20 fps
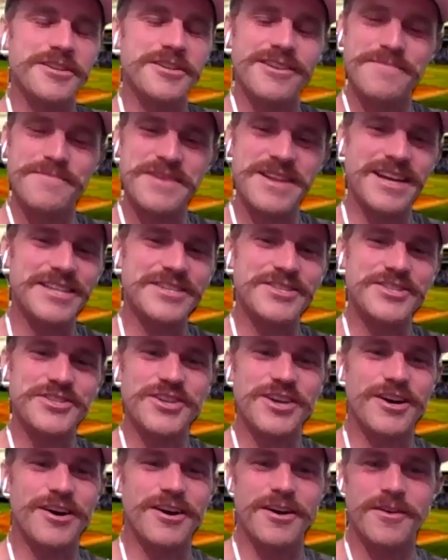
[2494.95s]
I mean, I
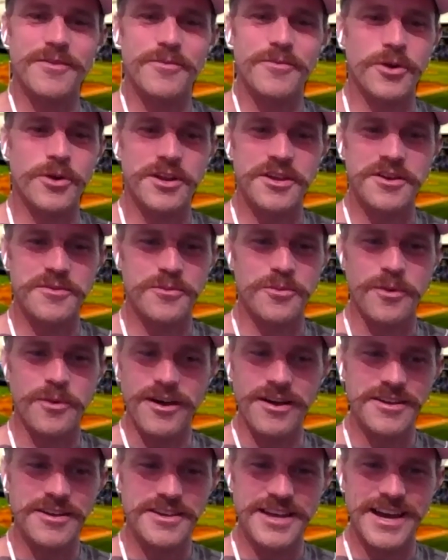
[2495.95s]
saw what it
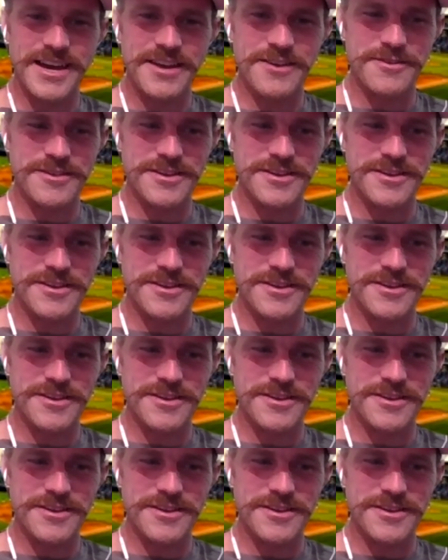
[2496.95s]
was. I don't know.